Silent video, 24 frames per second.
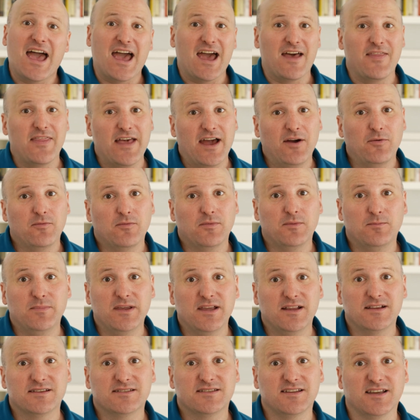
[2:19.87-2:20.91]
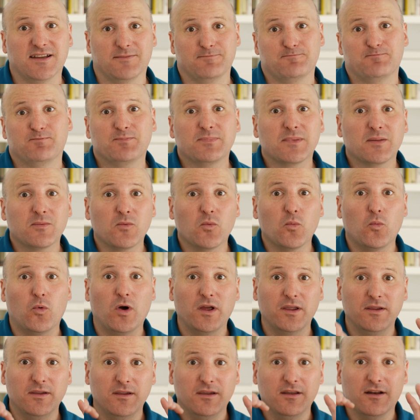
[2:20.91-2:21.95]
And that means that
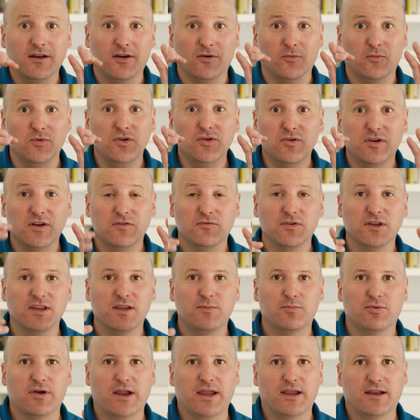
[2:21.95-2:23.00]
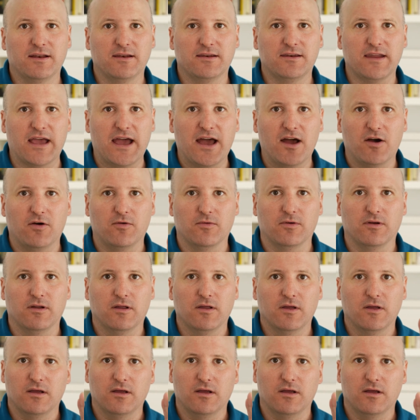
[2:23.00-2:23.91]
you can really break down